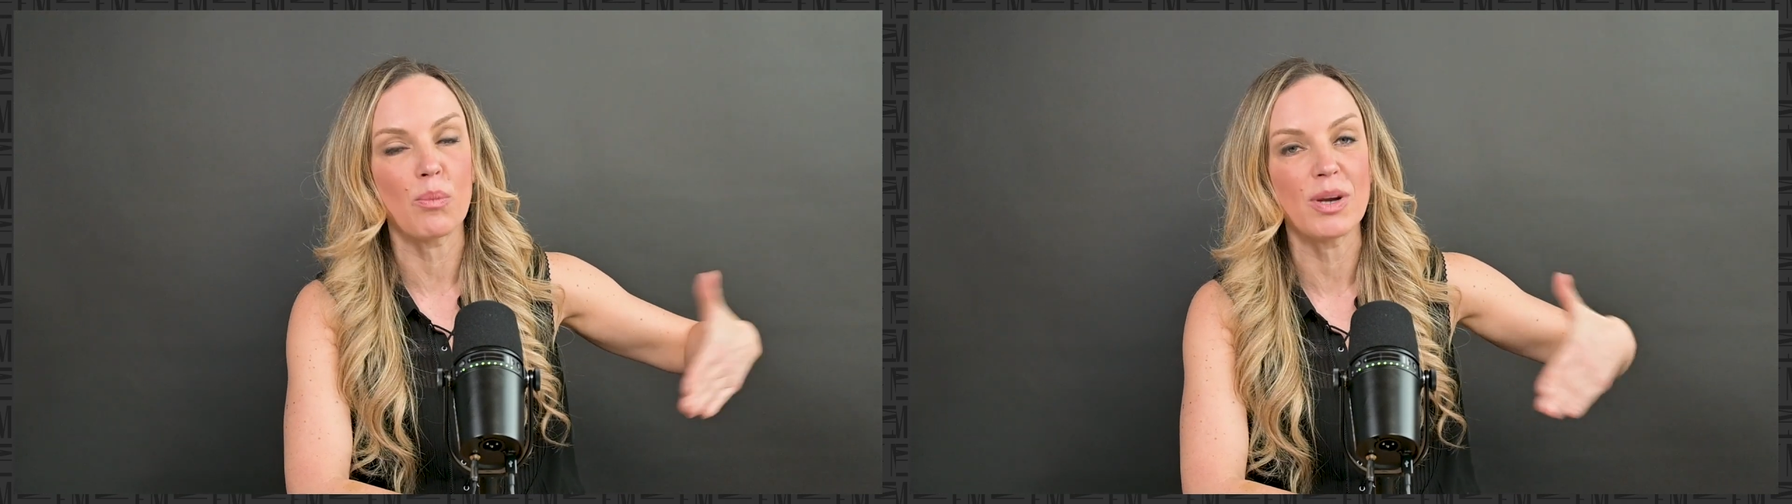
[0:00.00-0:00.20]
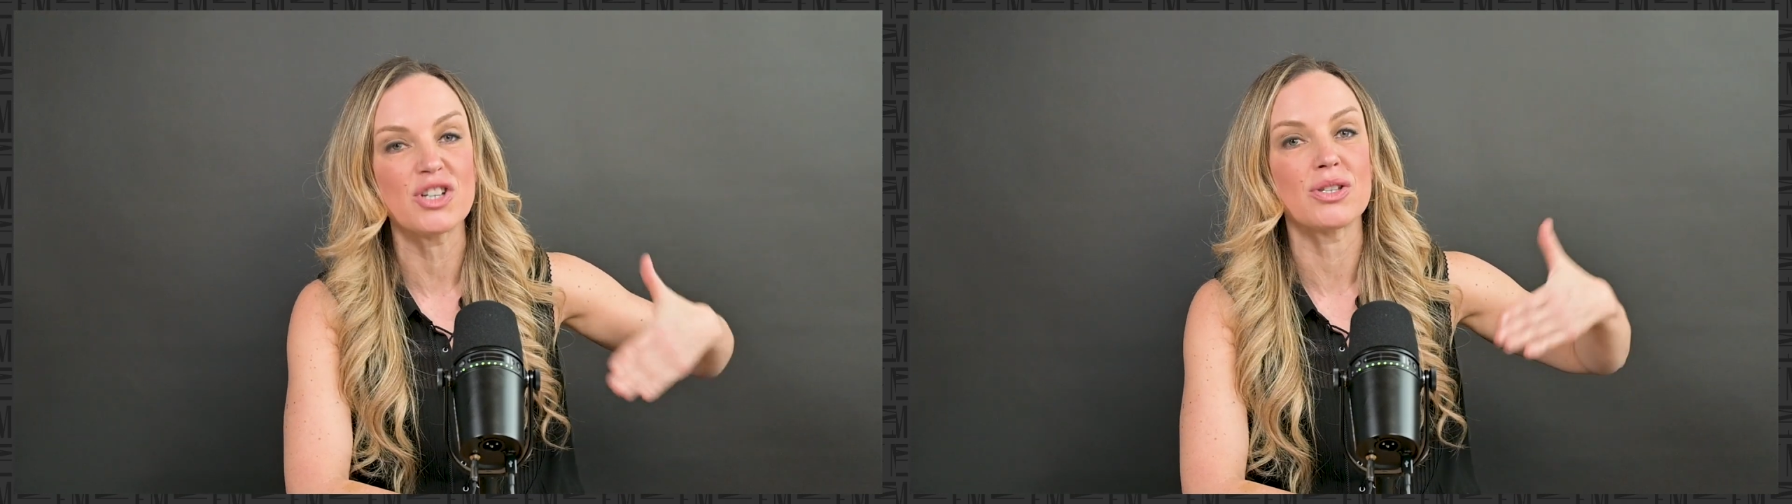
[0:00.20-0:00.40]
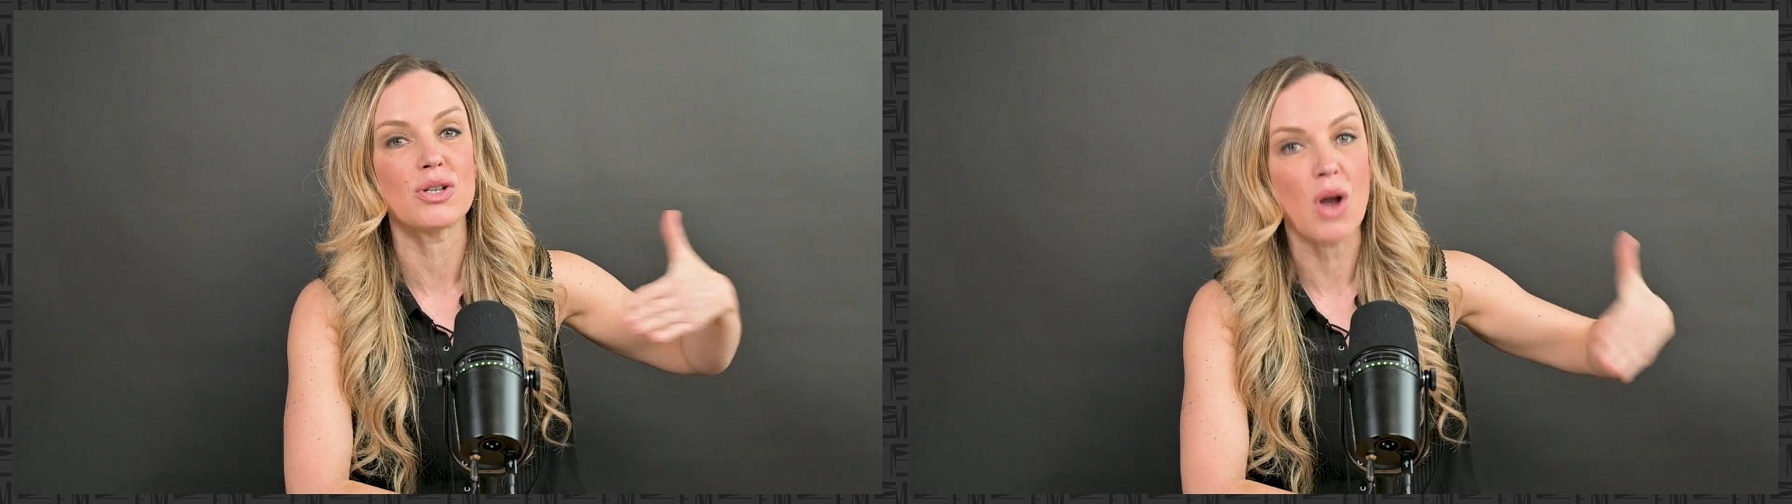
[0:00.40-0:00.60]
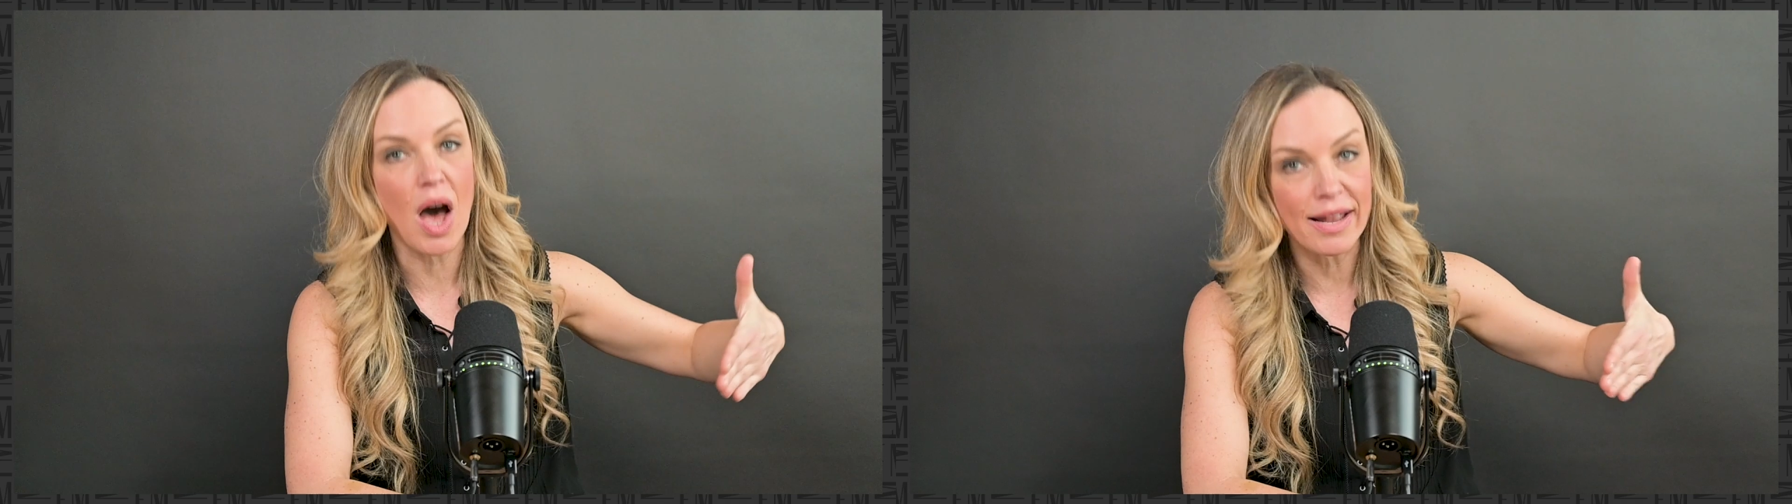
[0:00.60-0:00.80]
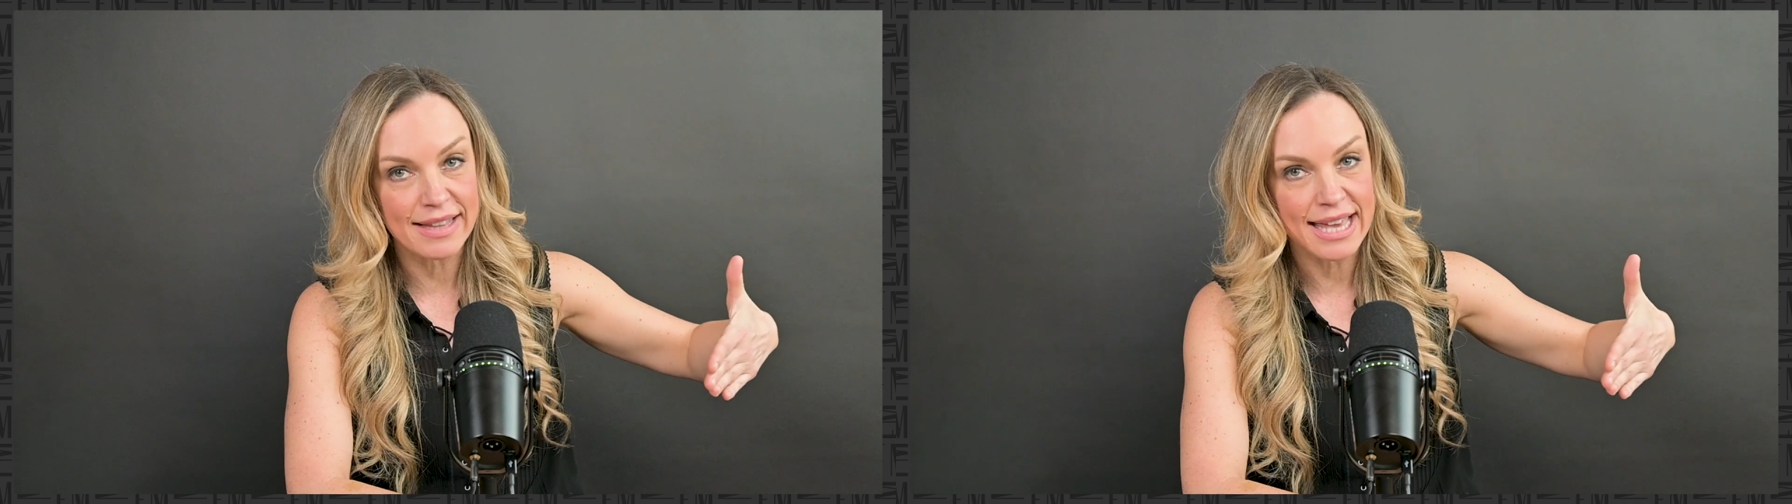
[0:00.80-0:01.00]
which is
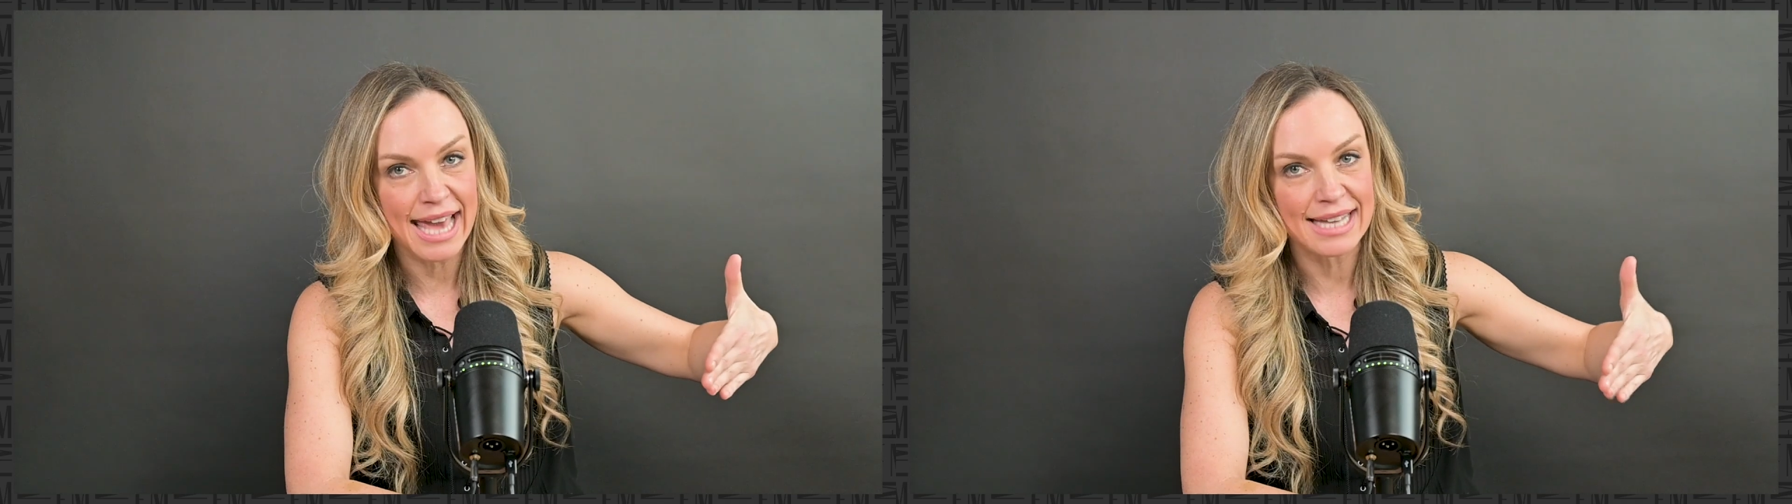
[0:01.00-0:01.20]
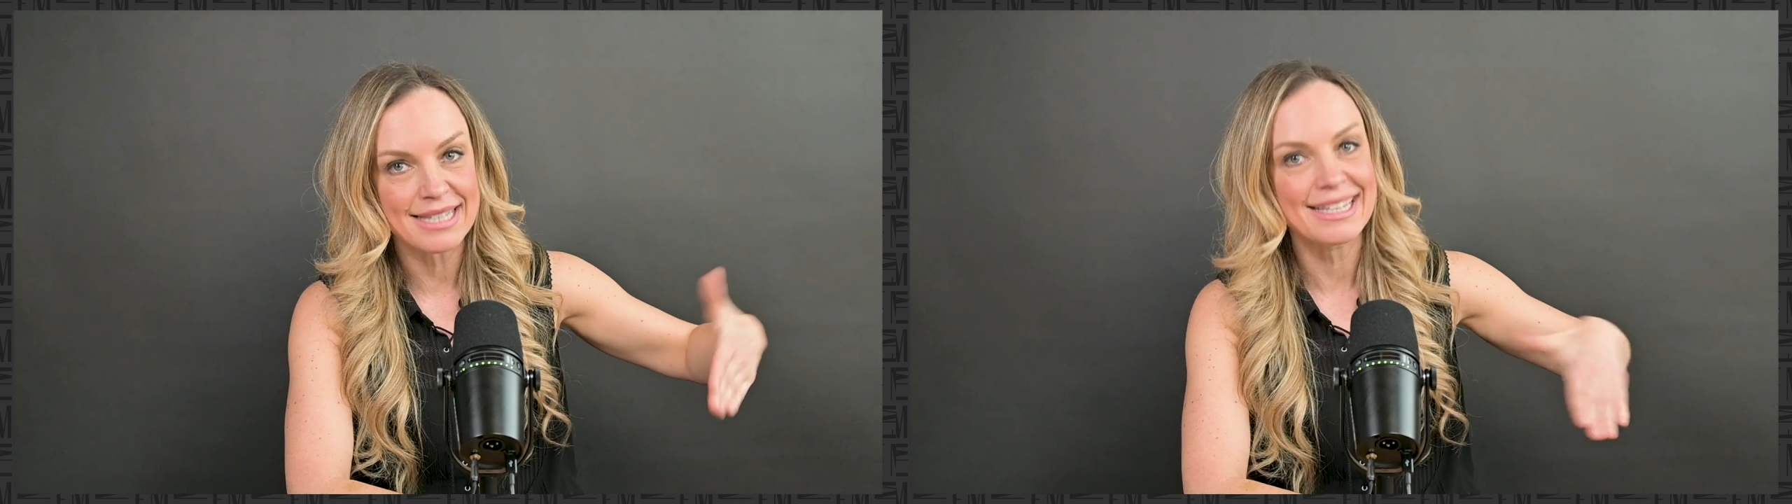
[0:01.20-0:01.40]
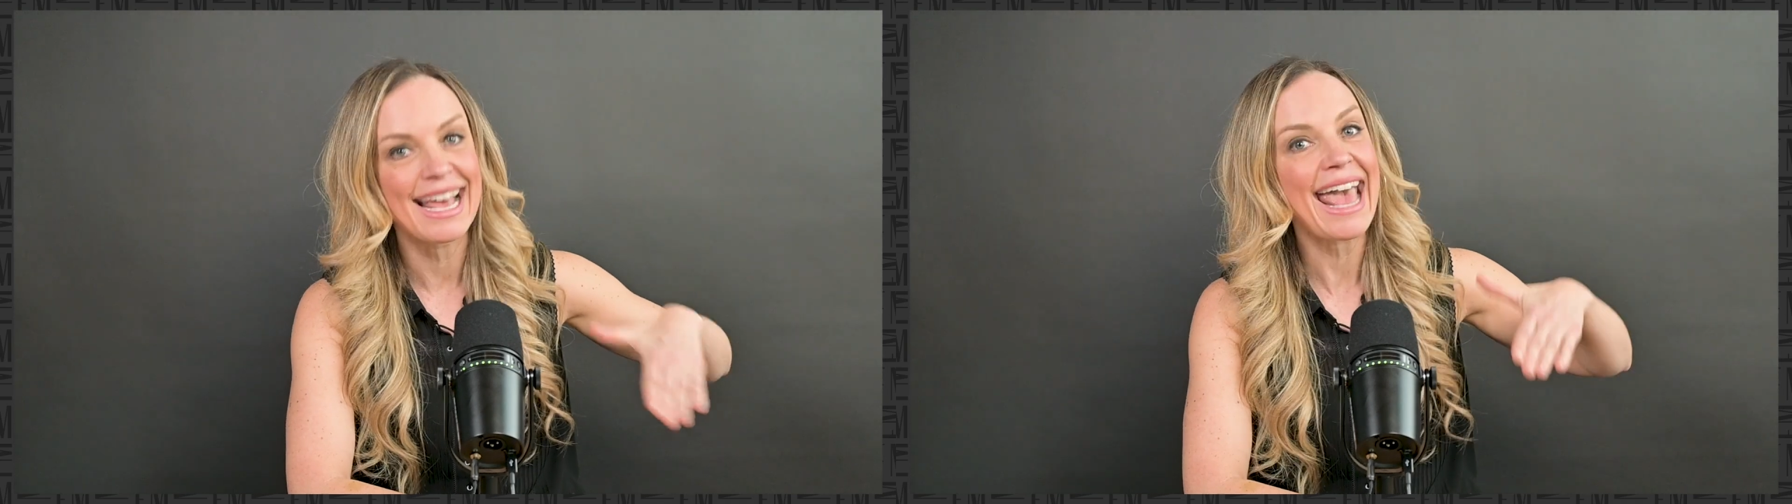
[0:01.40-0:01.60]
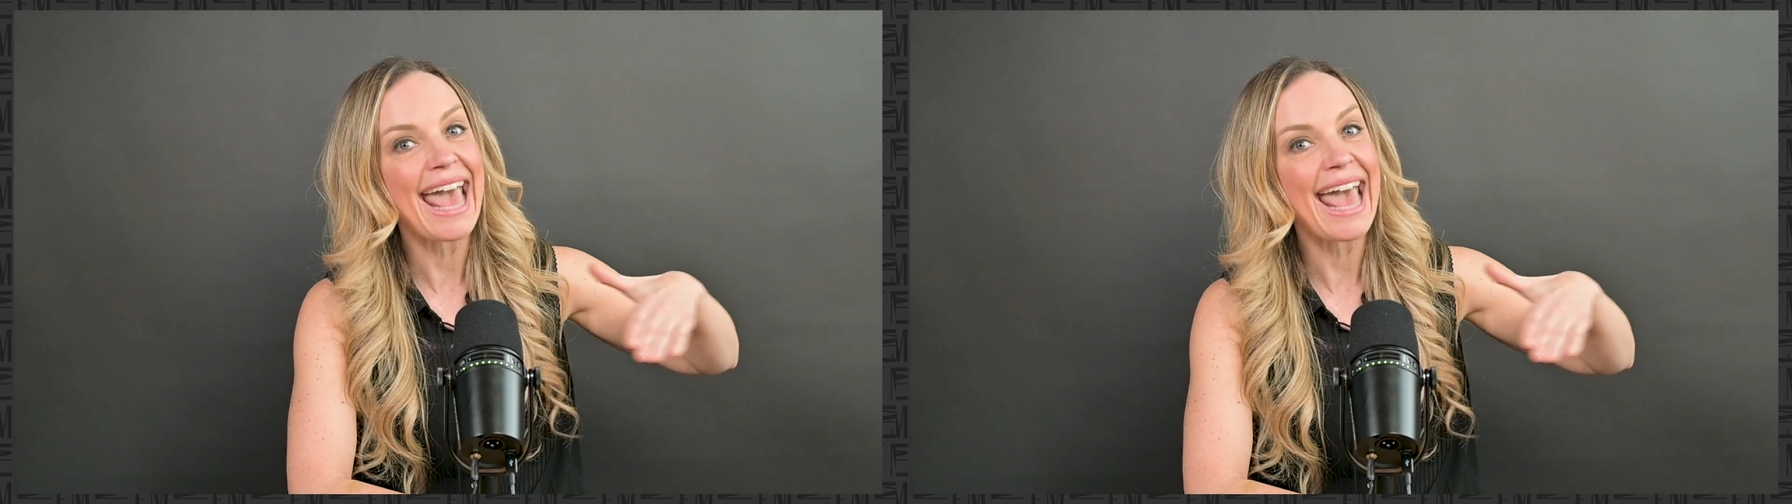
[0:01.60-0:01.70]
not the case.